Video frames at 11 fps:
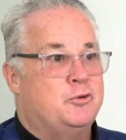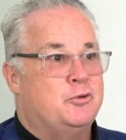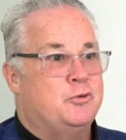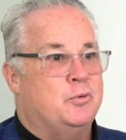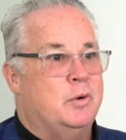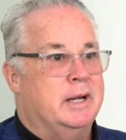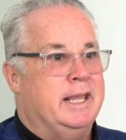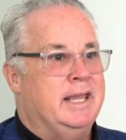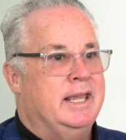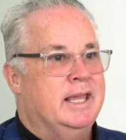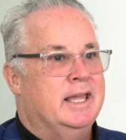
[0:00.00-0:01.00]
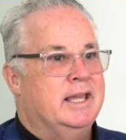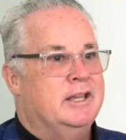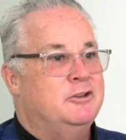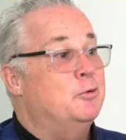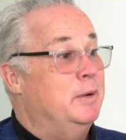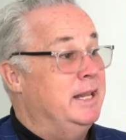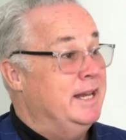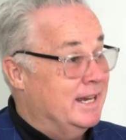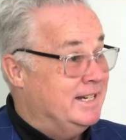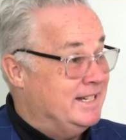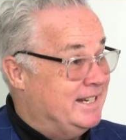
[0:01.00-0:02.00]
20,
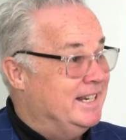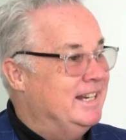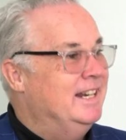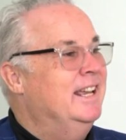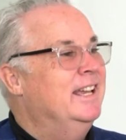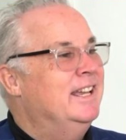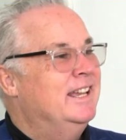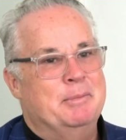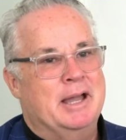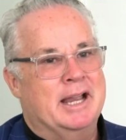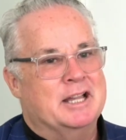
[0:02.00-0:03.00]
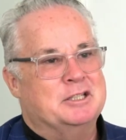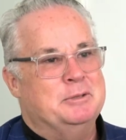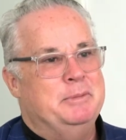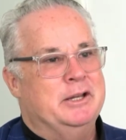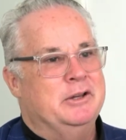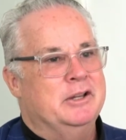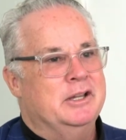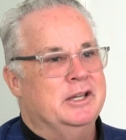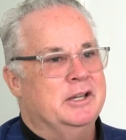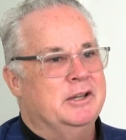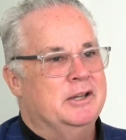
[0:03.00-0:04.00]
2019. I got to meet
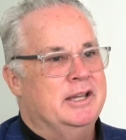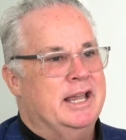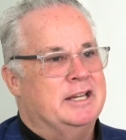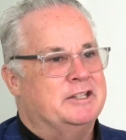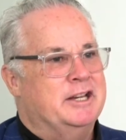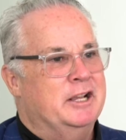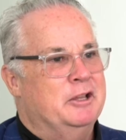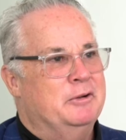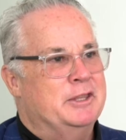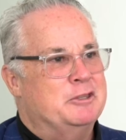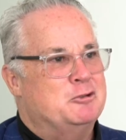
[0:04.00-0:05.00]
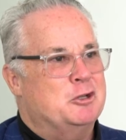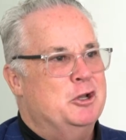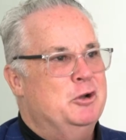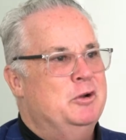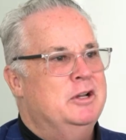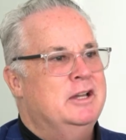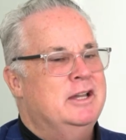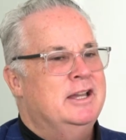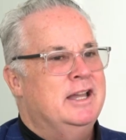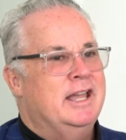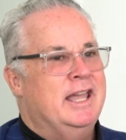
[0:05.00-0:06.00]
uh, Antonello at the show,
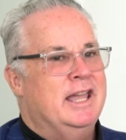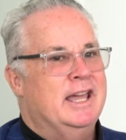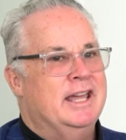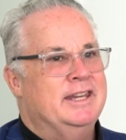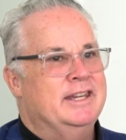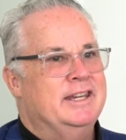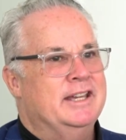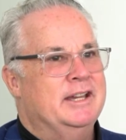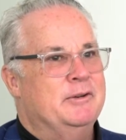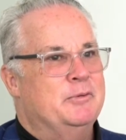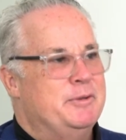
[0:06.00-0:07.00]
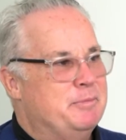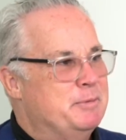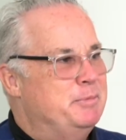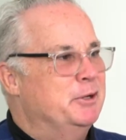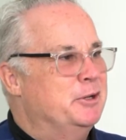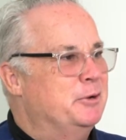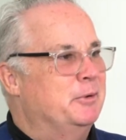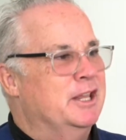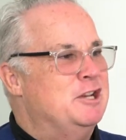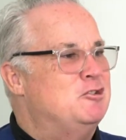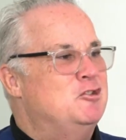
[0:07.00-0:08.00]
and uh, we've been building a
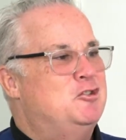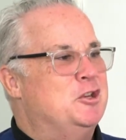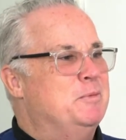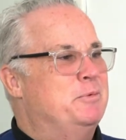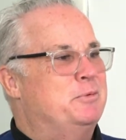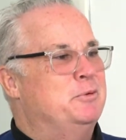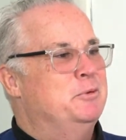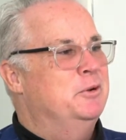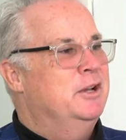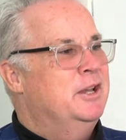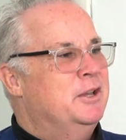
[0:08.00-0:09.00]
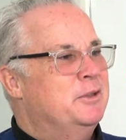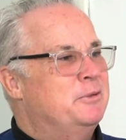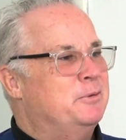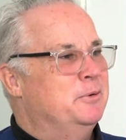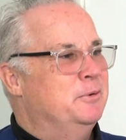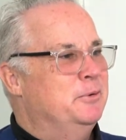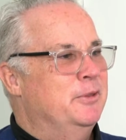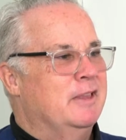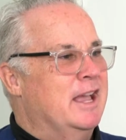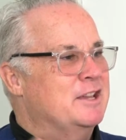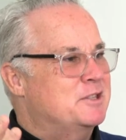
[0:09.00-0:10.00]
relationship through through
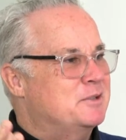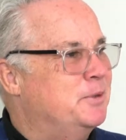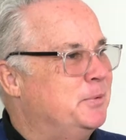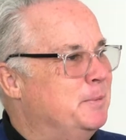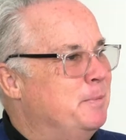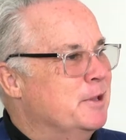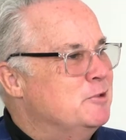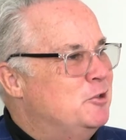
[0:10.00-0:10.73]
the last three plus